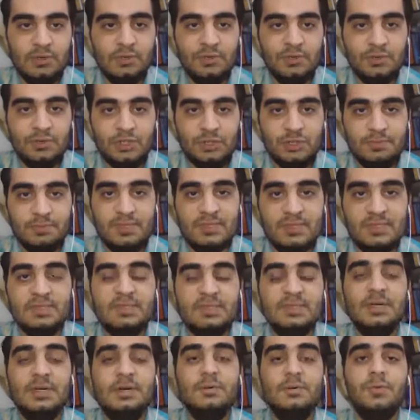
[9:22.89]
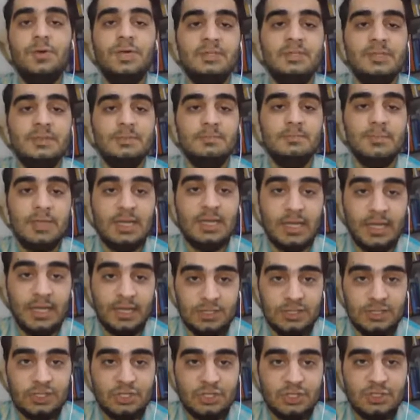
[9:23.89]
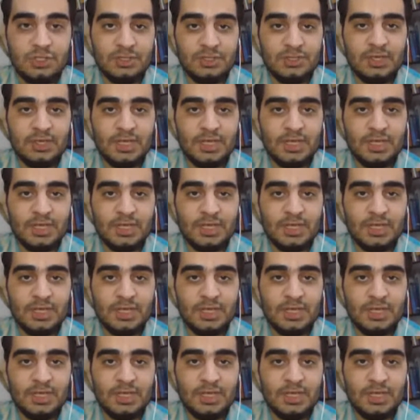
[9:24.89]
which means it's a written pledge